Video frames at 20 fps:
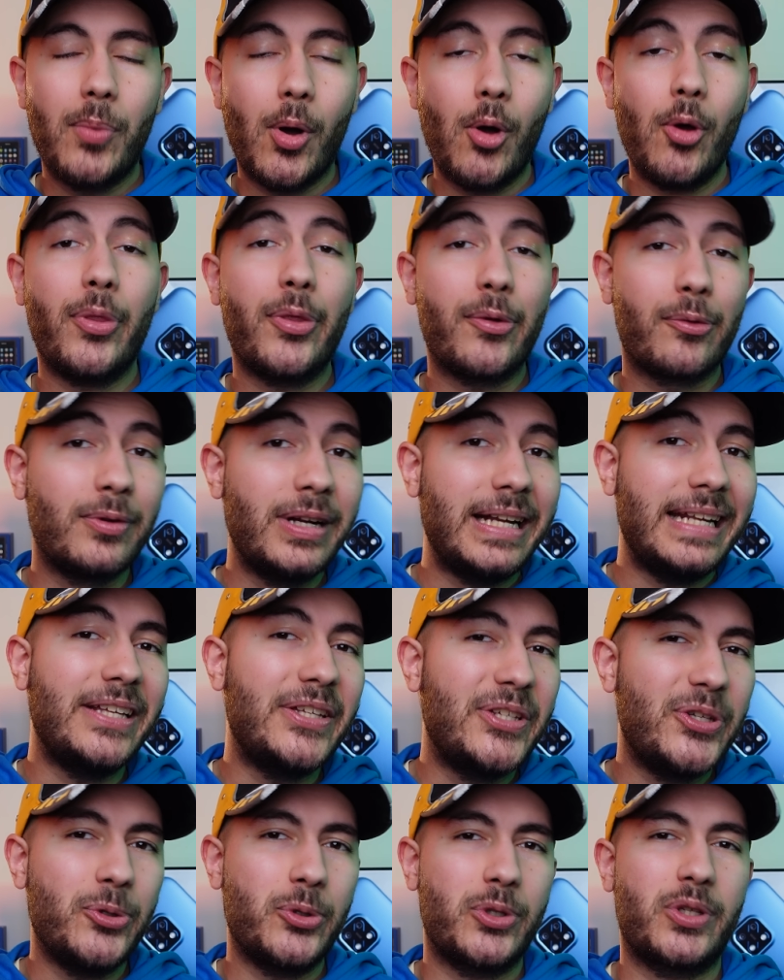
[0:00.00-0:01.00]
Both really
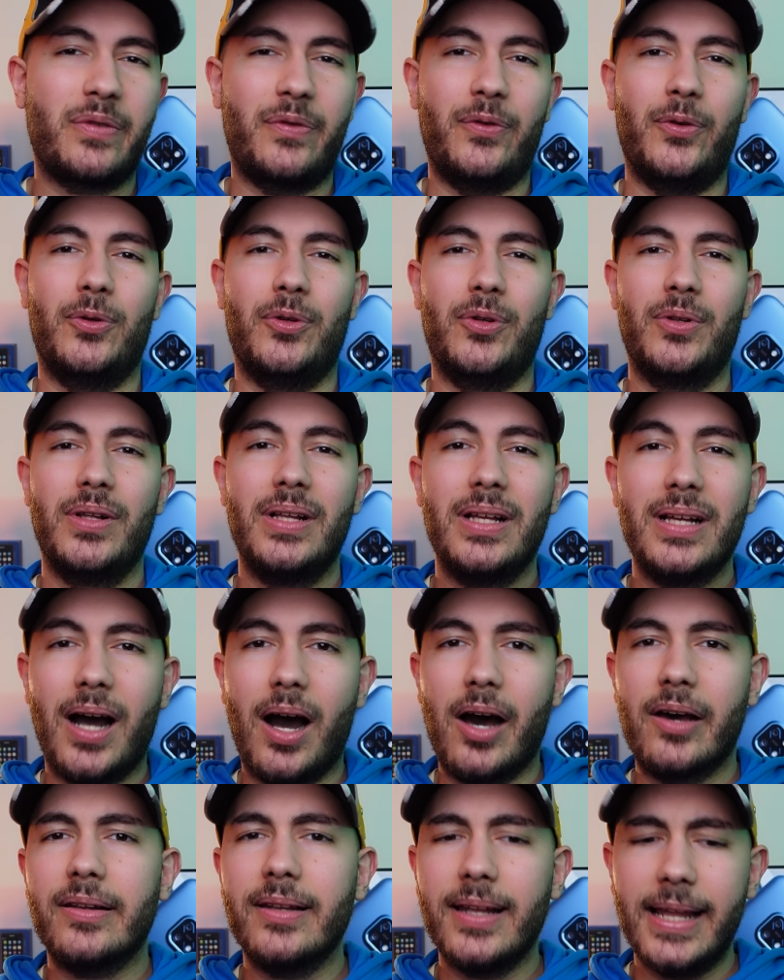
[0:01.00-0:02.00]
useful,
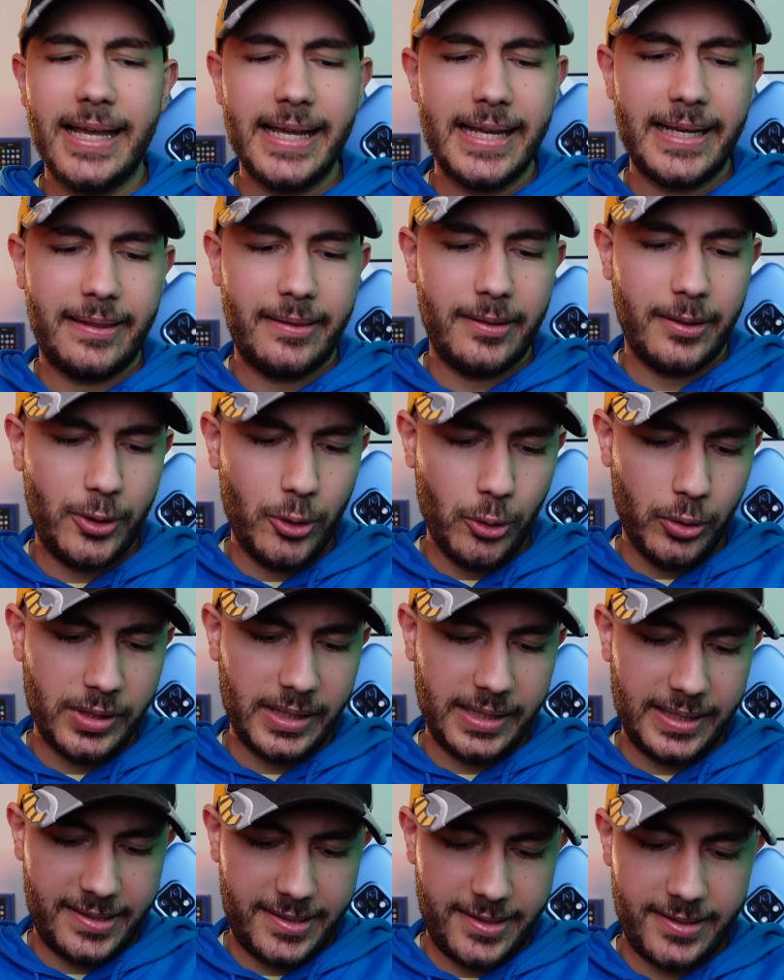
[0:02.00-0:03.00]
unlike the
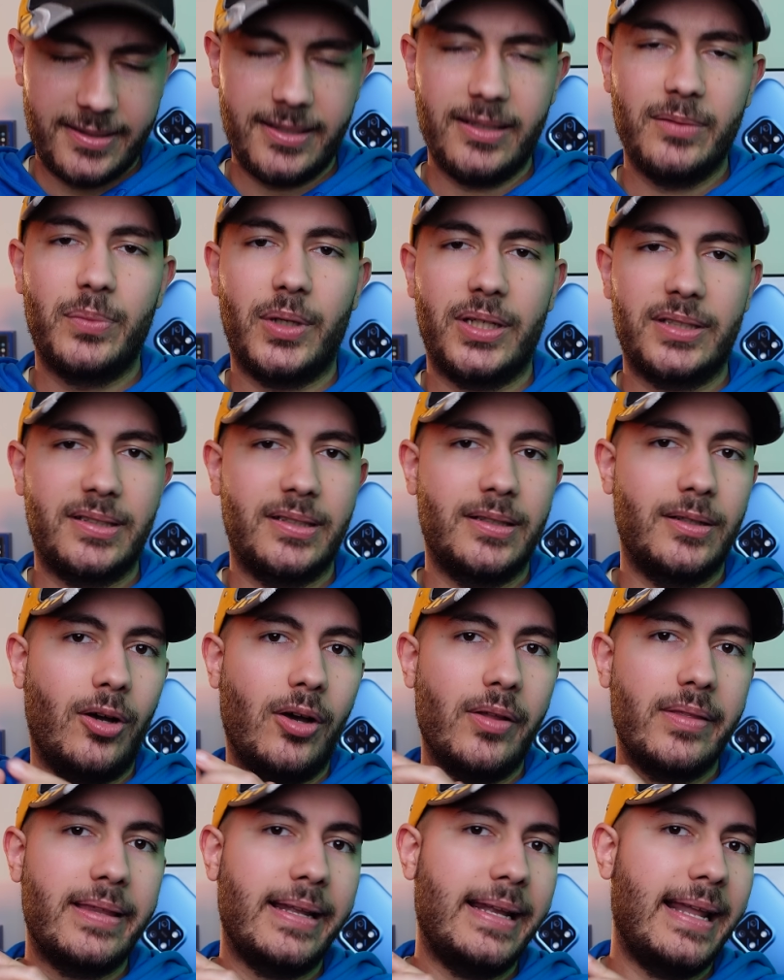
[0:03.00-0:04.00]
Google Assistant button
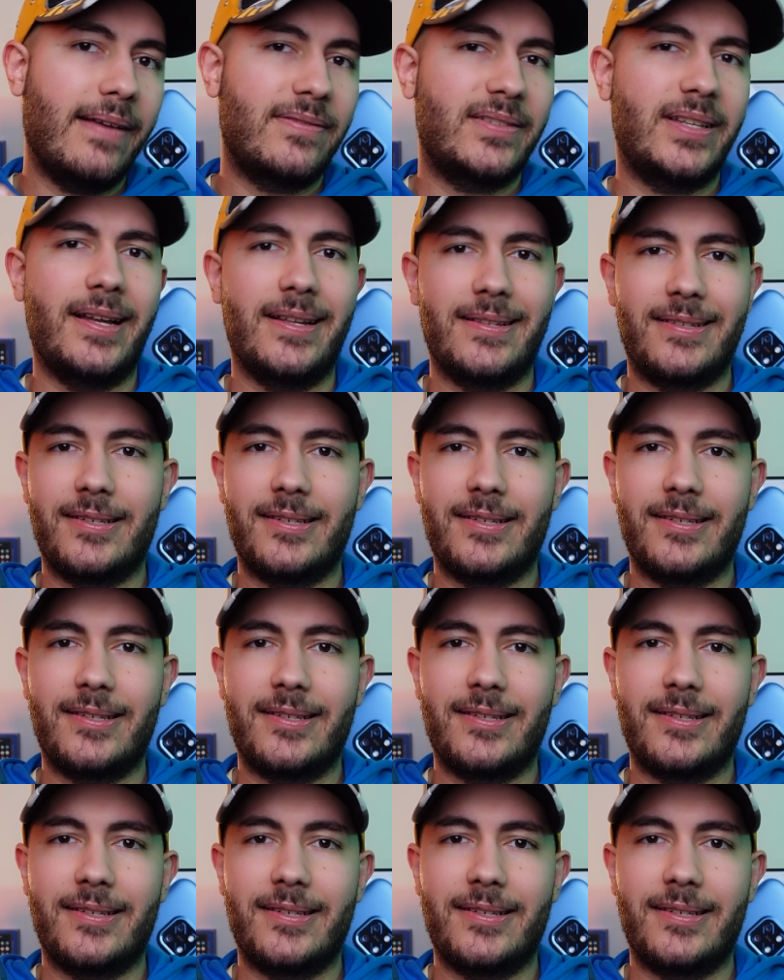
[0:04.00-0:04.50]
on the left-hand